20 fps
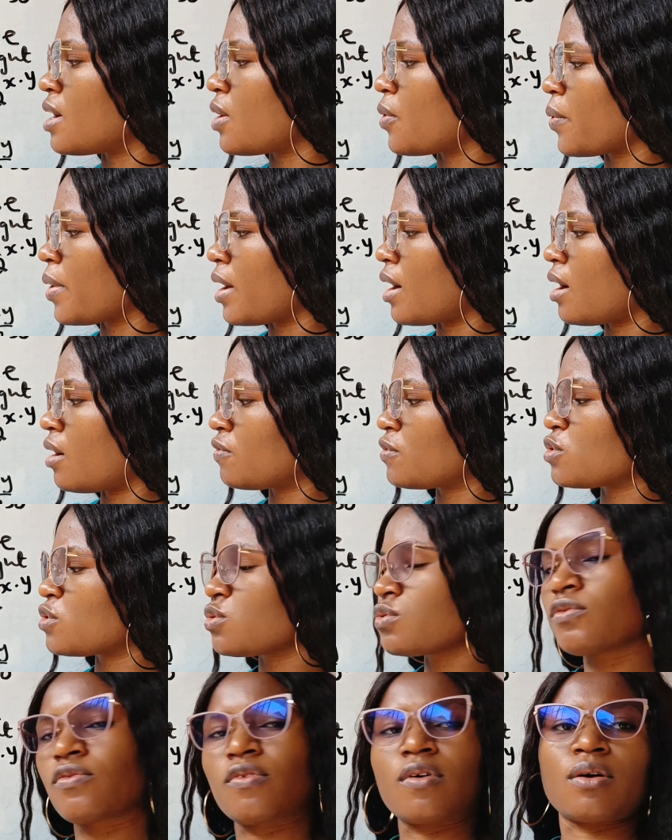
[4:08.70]
that we have
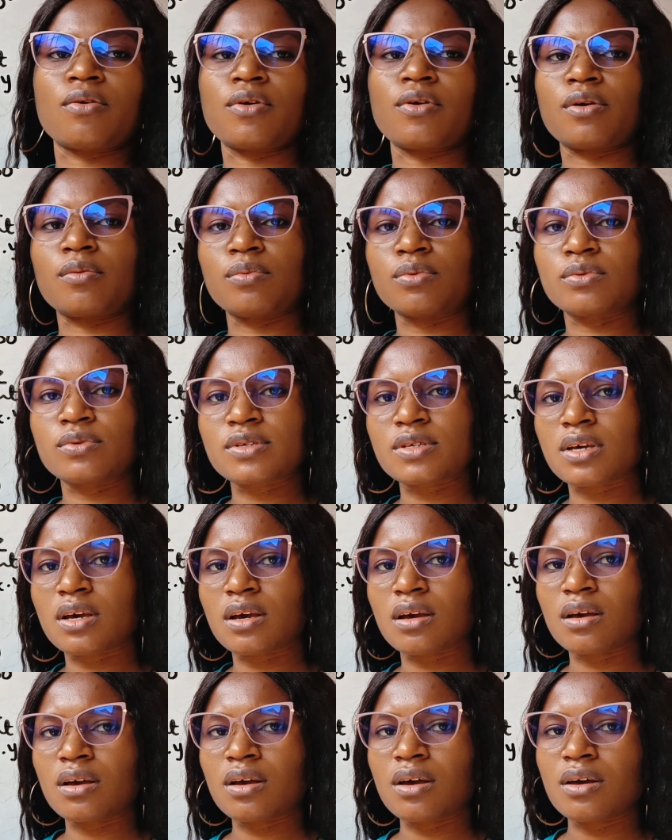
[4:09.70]
two variables
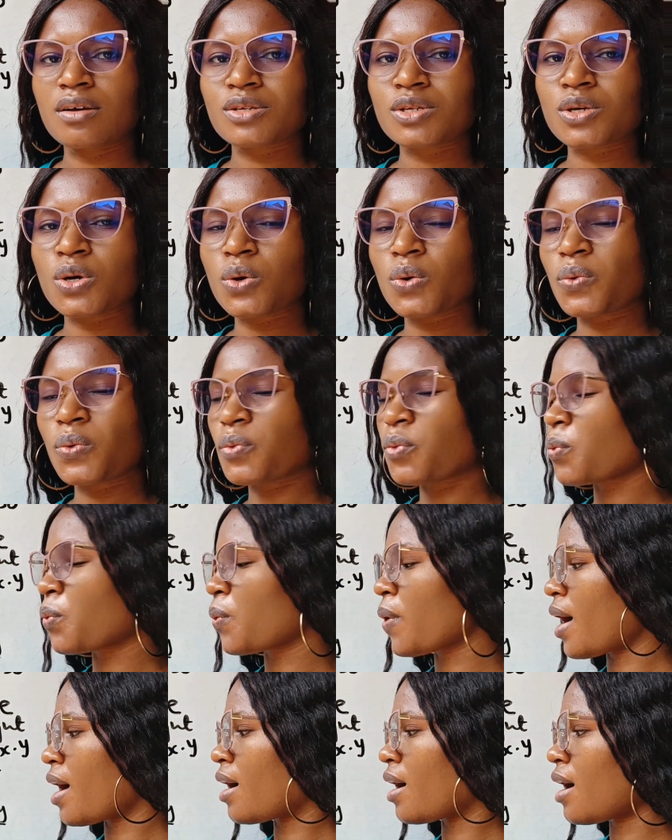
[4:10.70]
here. So,
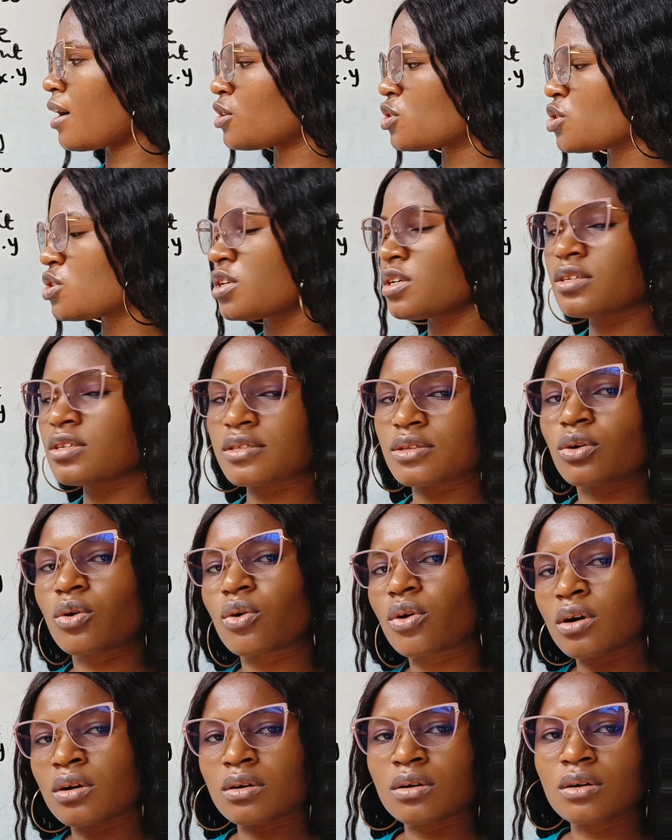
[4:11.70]
we are actually
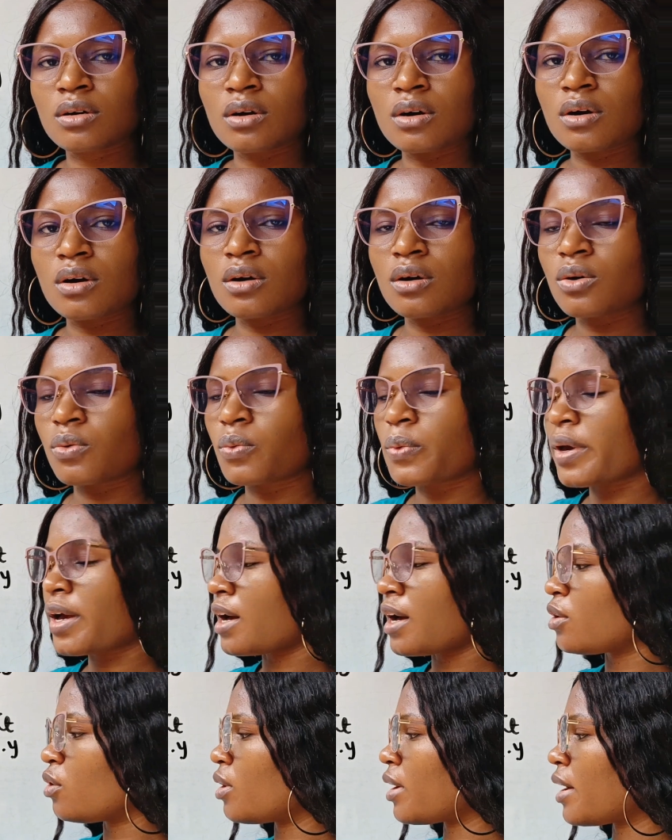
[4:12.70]
stuck. We
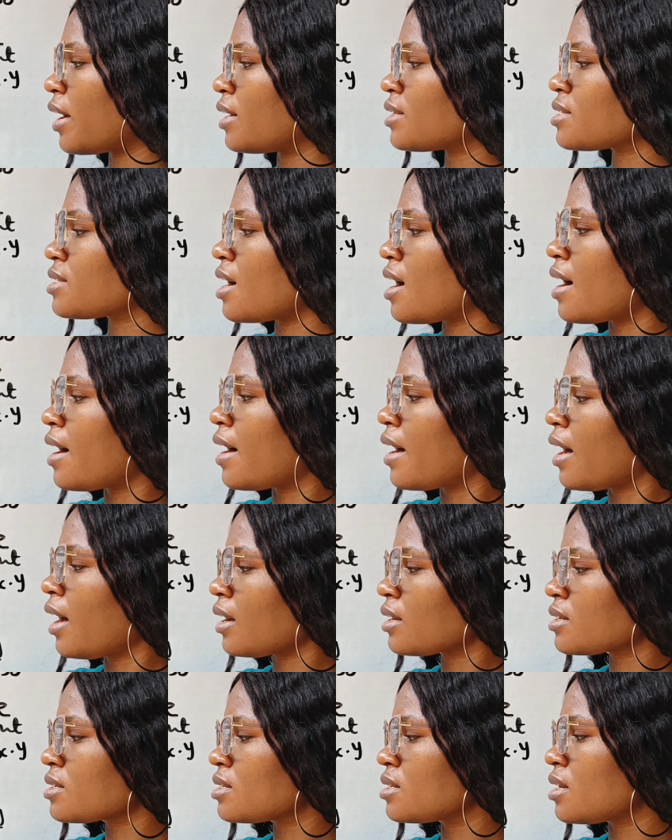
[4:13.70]
cannot get our
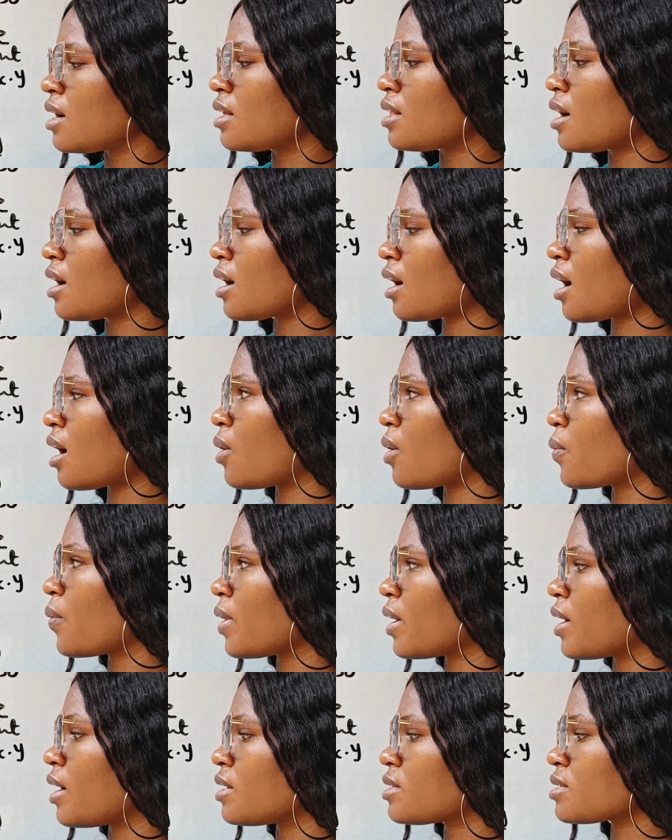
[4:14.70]
X, neither can
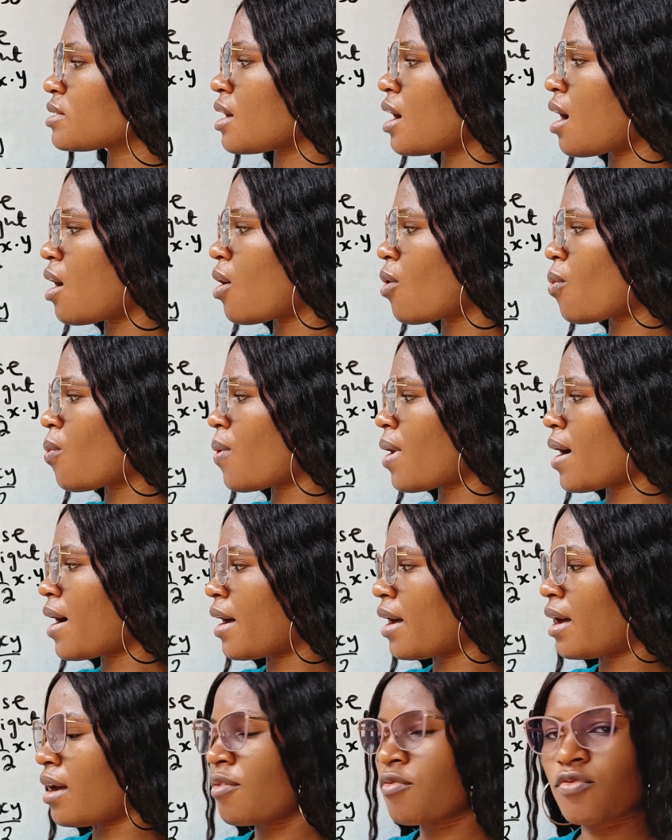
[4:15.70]
we get our
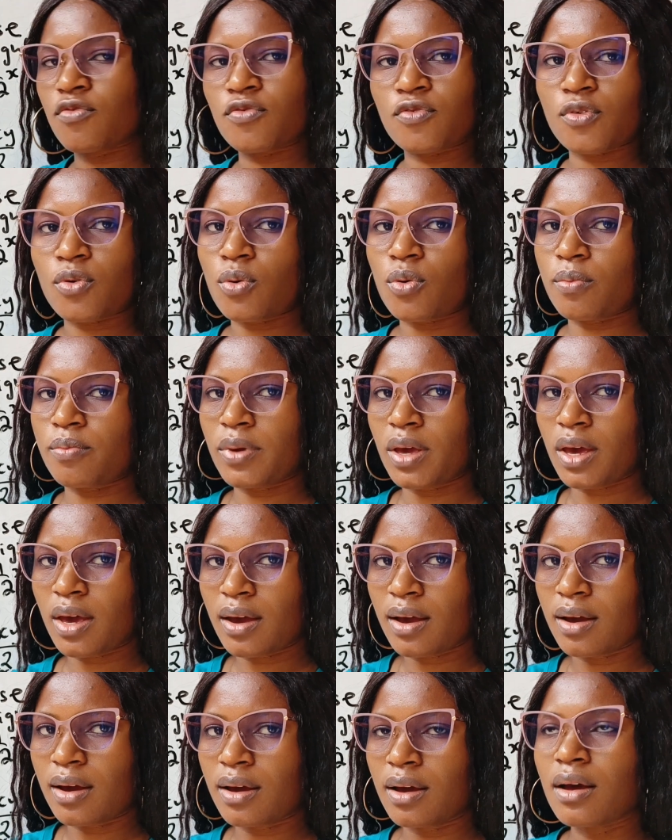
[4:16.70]
Y from
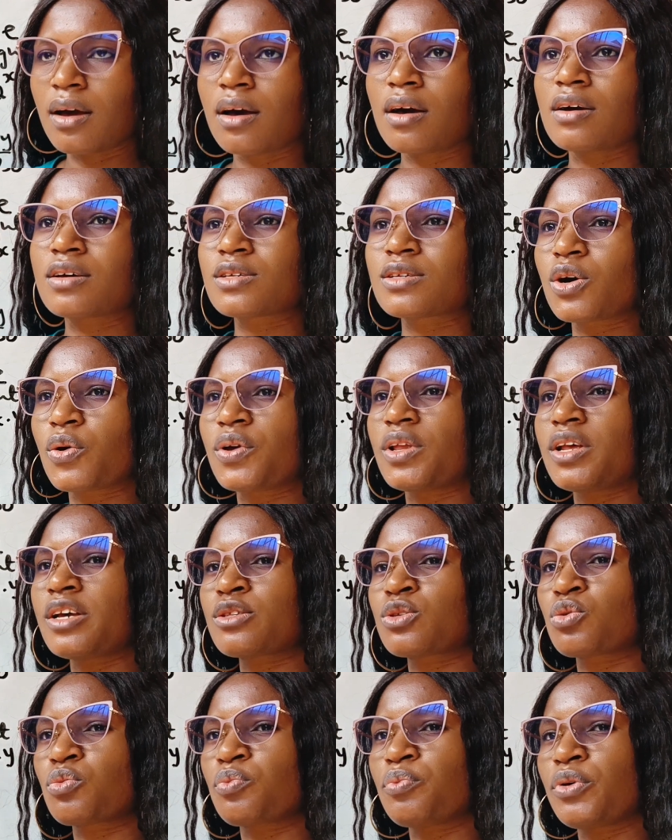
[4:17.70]
here. So, we
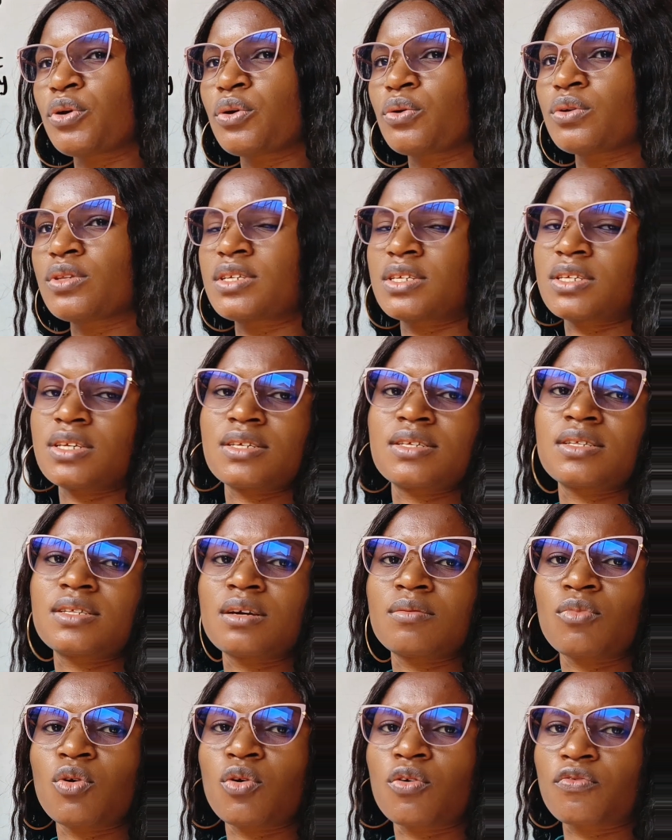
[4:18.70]
need to build a
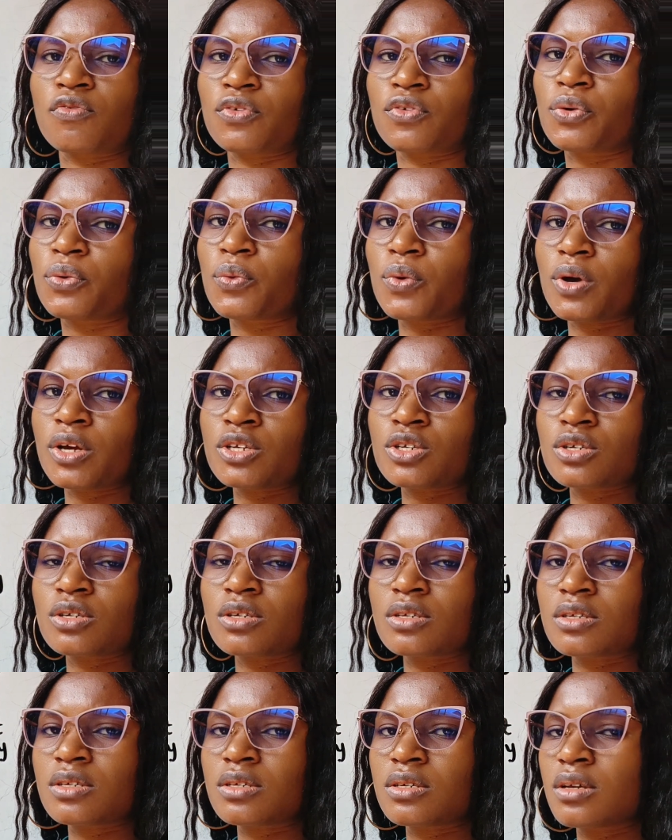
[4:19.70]
system of
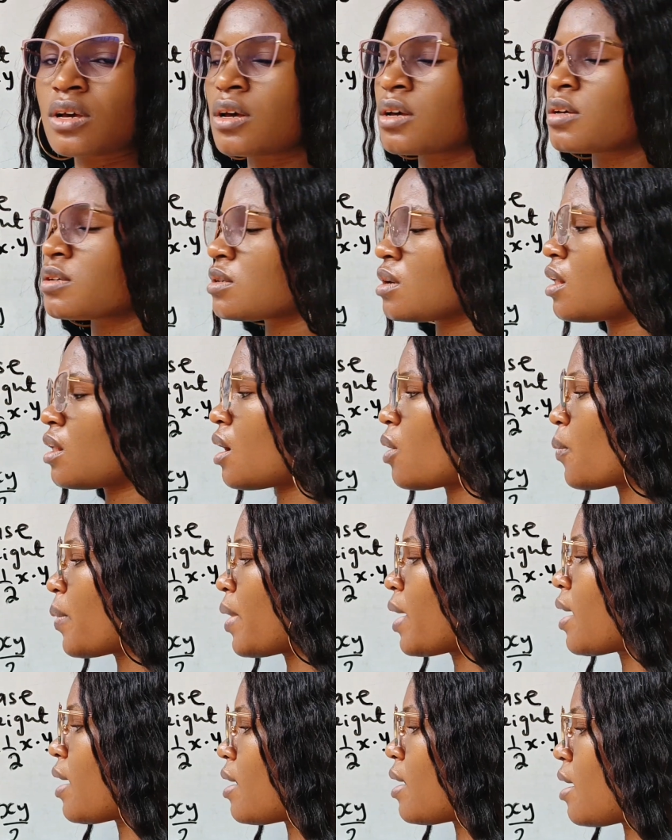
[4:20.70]
equations so that
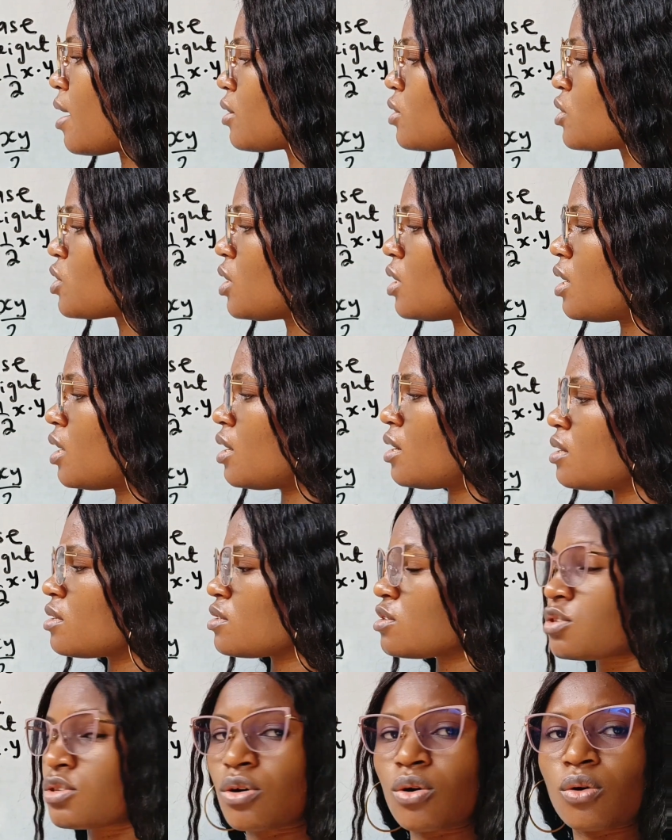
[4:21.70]
we can actually
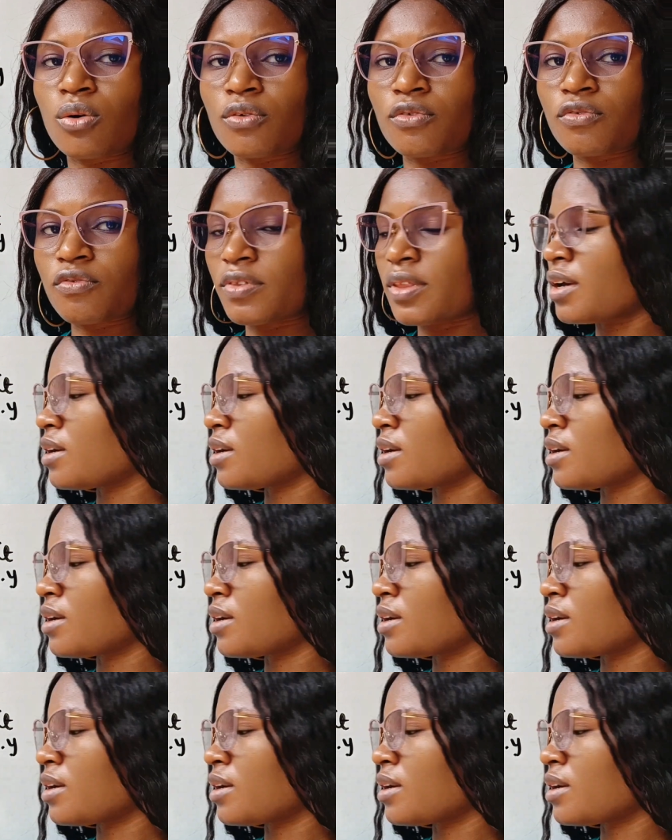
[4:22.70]
solve